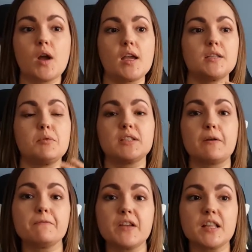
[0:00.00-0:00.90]
a small
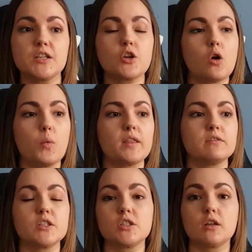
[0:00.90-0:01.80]
town village or whether
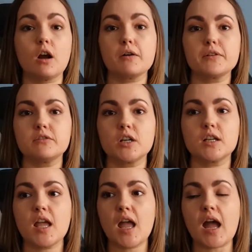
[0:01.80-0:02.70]
it's a coffee run,
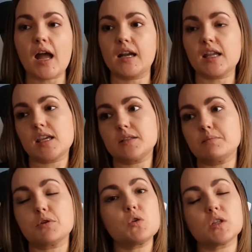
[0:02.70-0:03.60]
and his music